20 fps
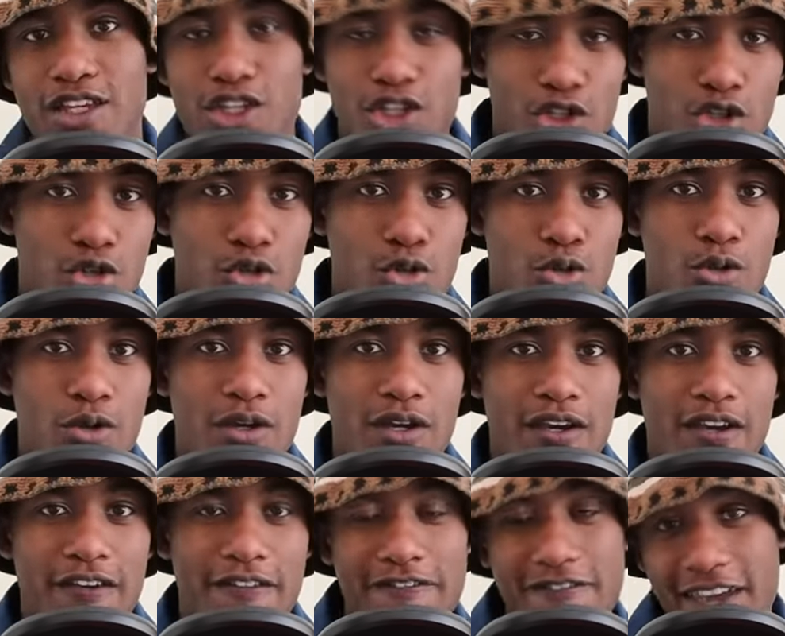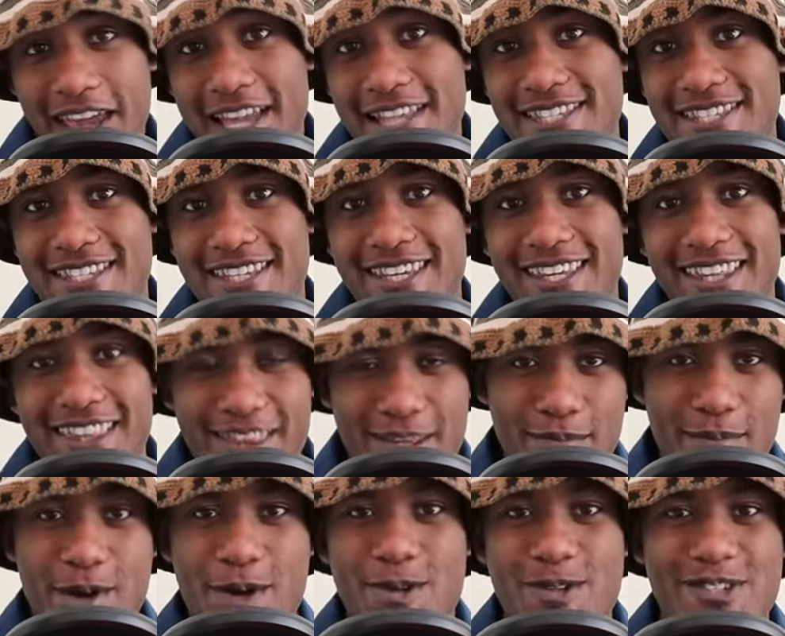you fancy the
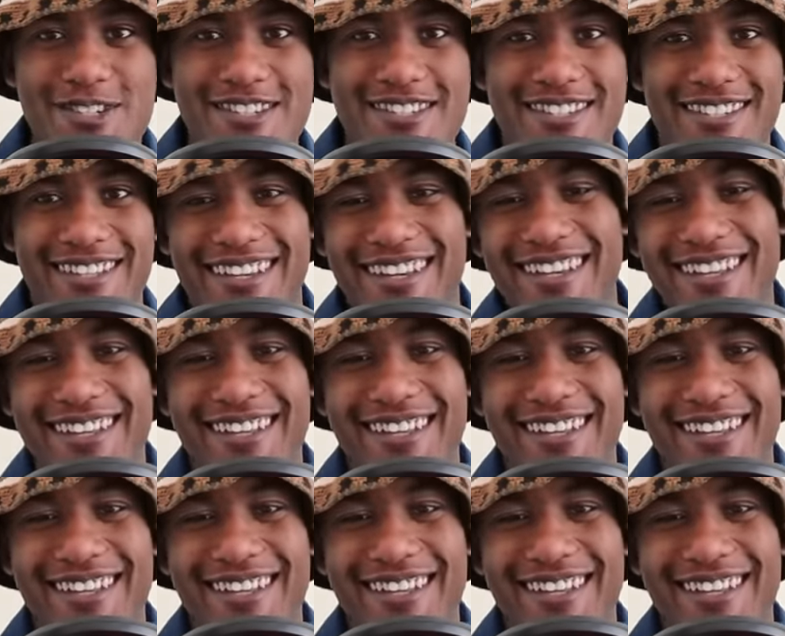most.